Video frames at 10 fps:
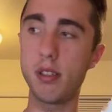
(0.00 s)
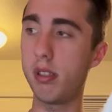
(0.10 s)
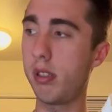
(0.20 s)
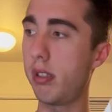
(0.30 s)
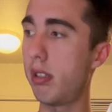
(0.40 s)

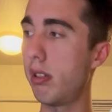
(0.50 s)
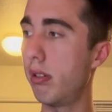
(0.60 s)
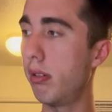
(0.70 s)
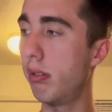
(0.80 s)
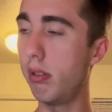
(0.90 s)

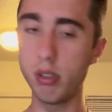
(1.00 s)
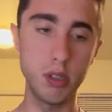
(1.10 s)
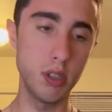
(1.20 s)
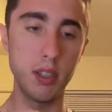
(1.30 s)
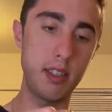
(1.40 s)
So,
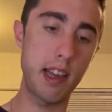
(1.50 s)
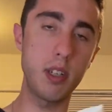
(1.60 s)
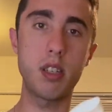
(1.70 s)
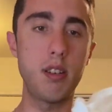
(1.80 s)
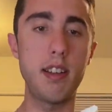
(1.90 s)
let's see that
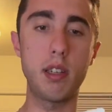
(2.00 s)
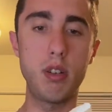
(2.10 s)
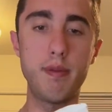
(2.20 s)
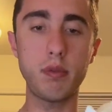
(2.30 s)
works. There we go.